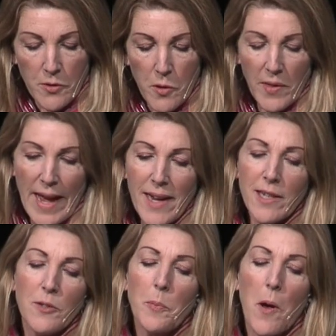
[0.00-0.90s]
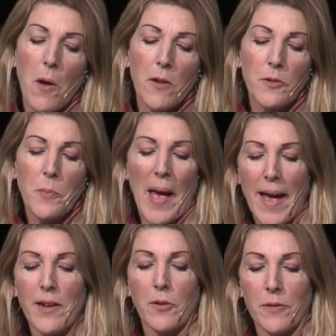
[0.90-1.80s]
So that is Paul's
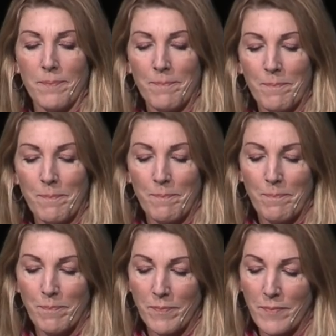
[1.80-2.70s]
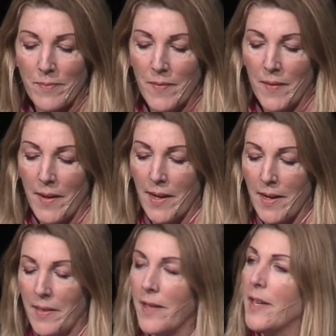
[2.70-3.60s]
pattern.
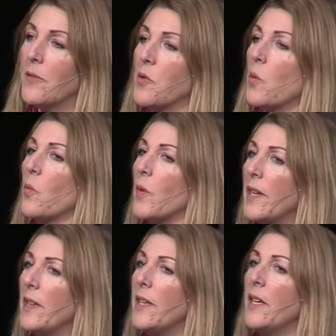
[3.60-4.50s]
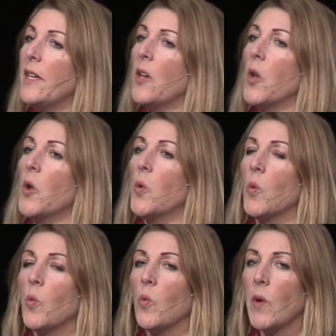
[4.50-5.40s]
And I think it's a really,
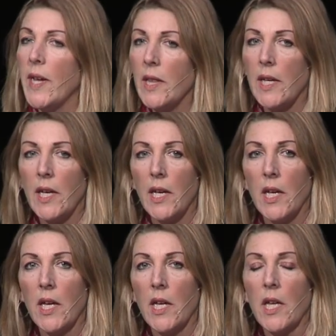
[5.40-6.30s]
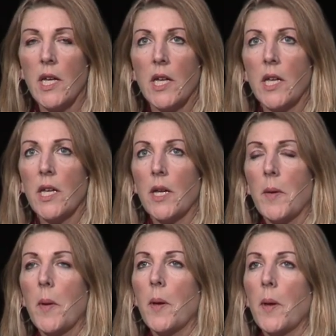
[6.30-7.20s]
really
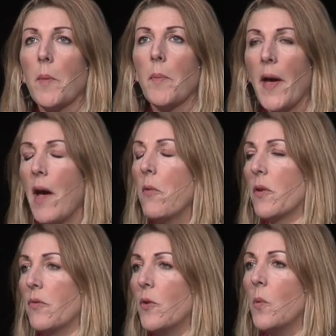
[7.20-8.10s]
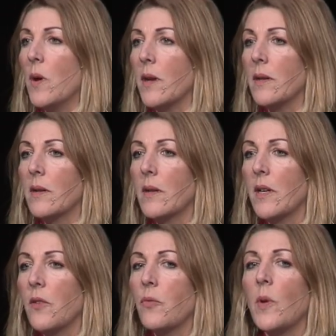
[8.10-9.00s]
powerful one
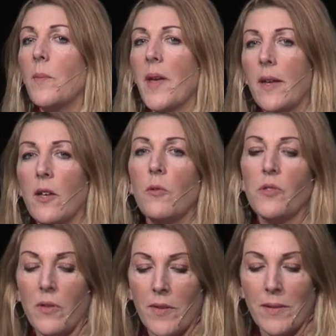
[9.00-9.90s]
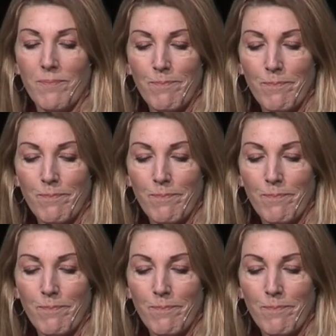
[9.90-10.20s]
if we make use of it.